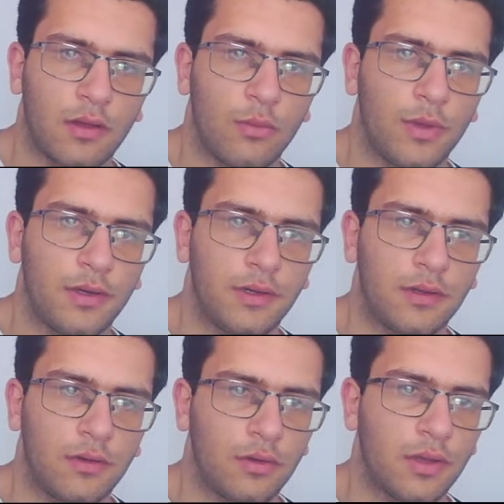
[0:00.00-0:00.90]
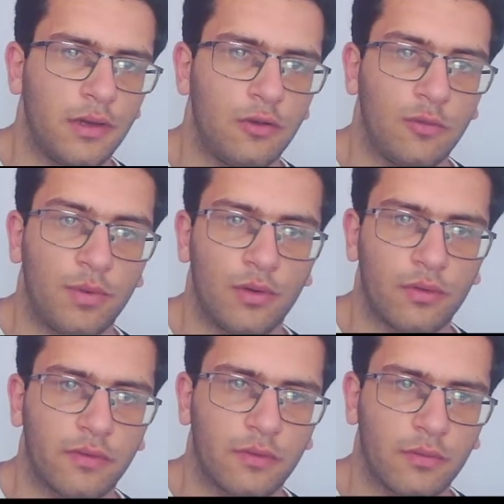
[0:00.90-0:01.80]
How many? Okay, no
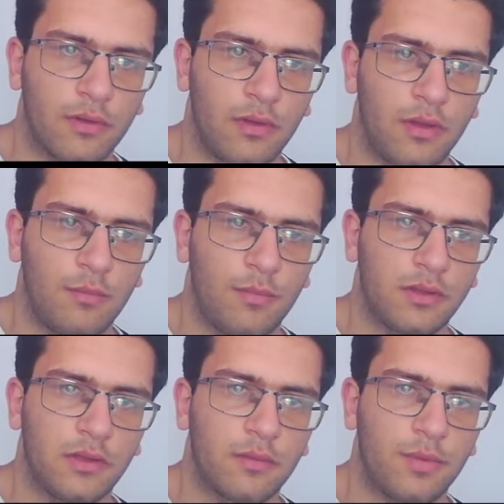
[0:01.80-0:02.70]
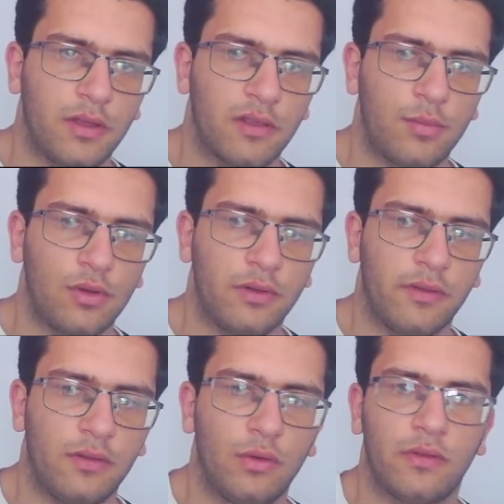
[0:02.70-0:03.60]
pawns. But his plus pawn
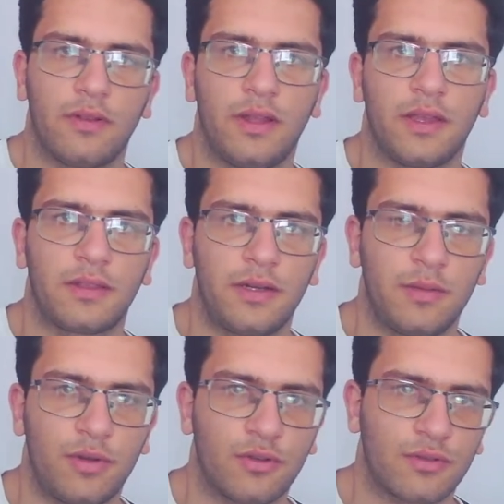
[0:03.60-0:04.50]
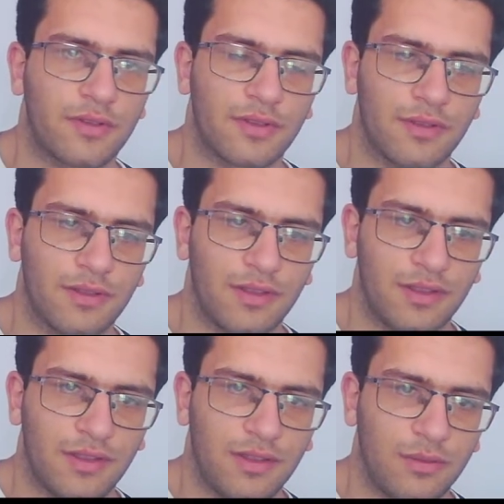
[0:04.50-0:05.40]
looks like 3 pawns.
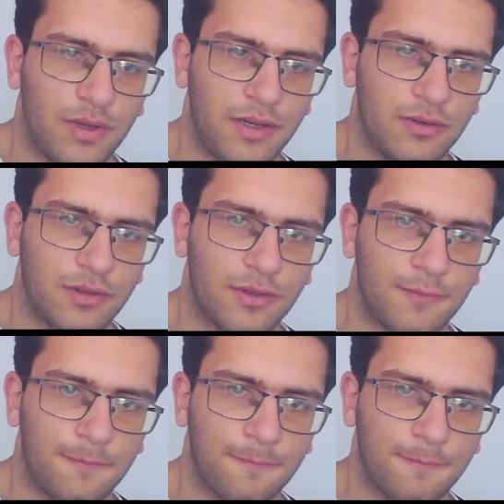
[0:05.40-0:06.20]
Why not?